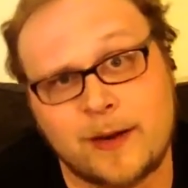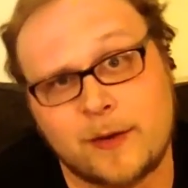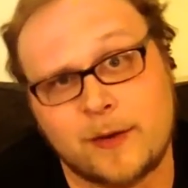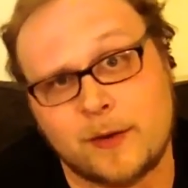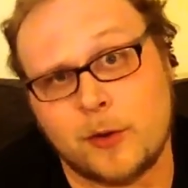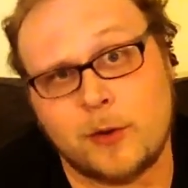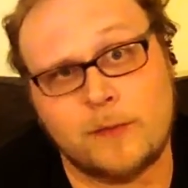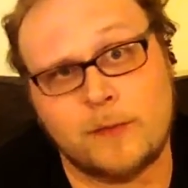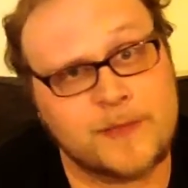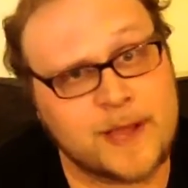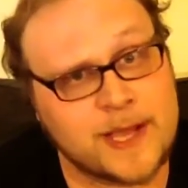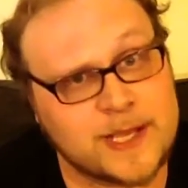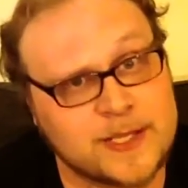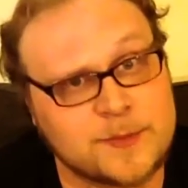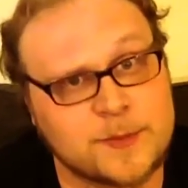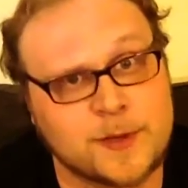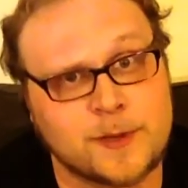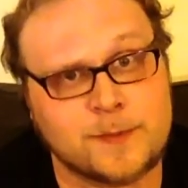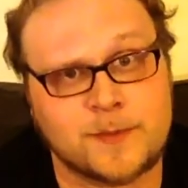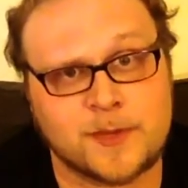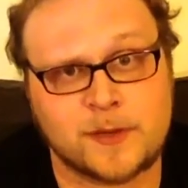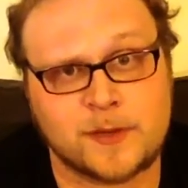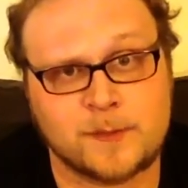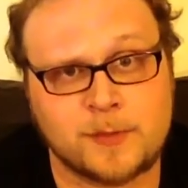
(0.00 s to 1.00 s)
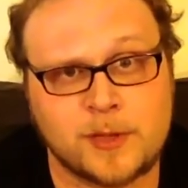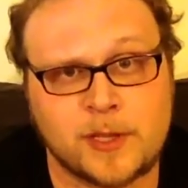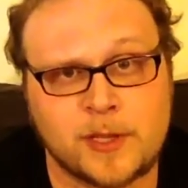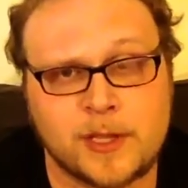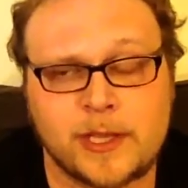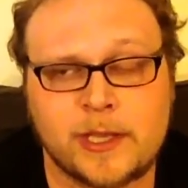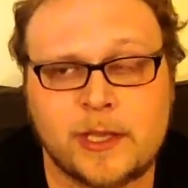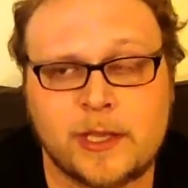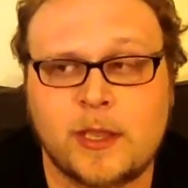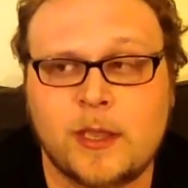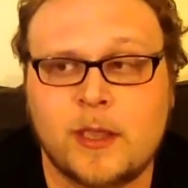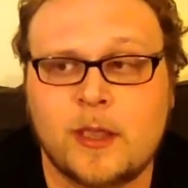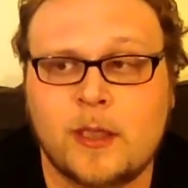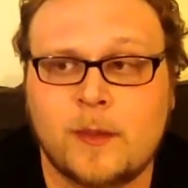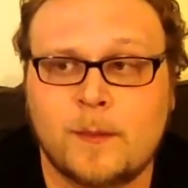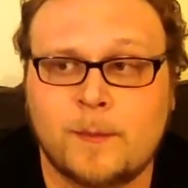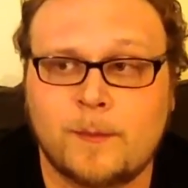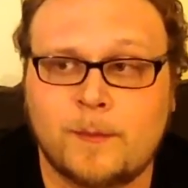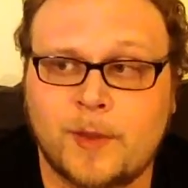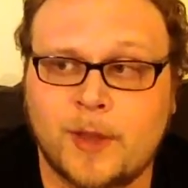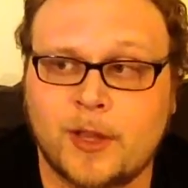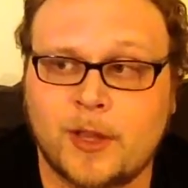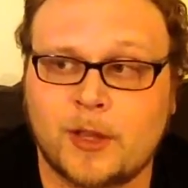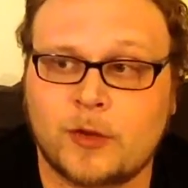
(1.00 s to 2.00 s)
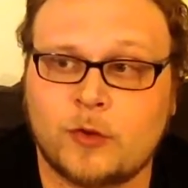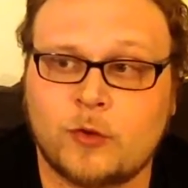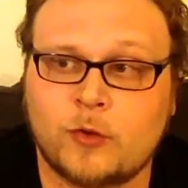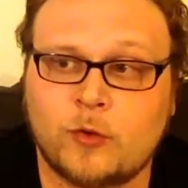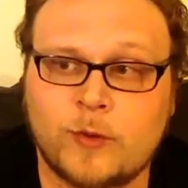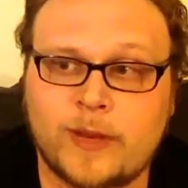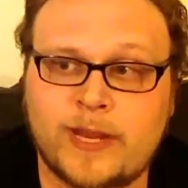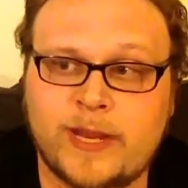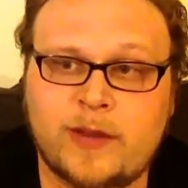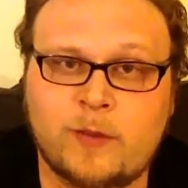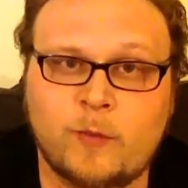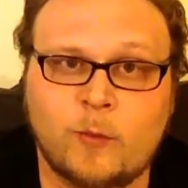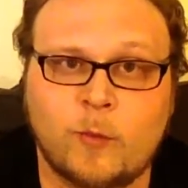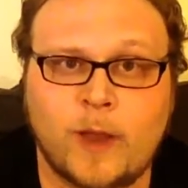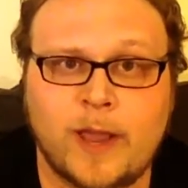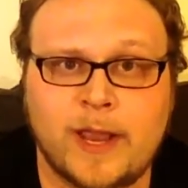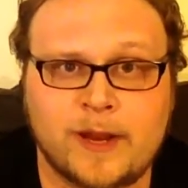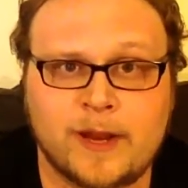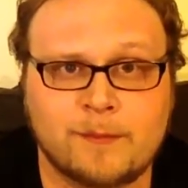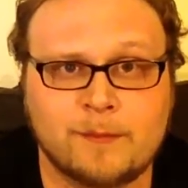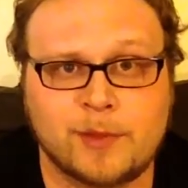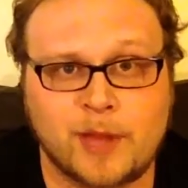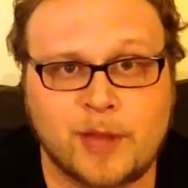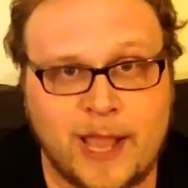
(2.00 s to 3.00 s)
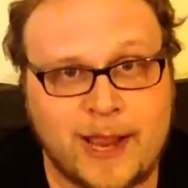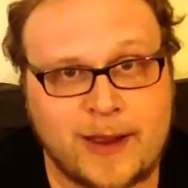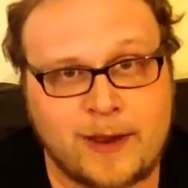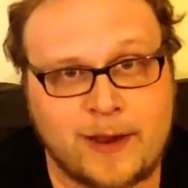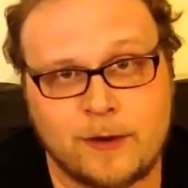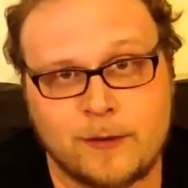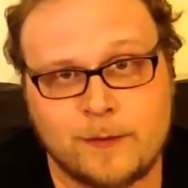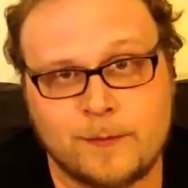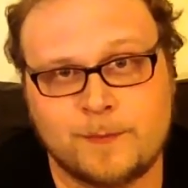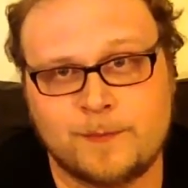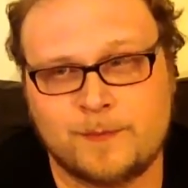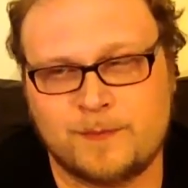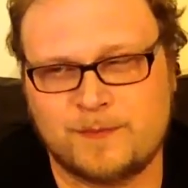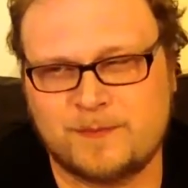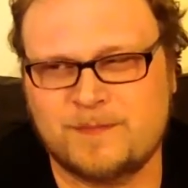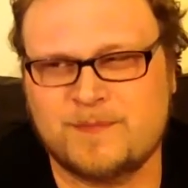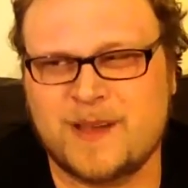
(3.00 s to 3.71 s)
I don't know if that's what I'm going to play, but green, white, and black are,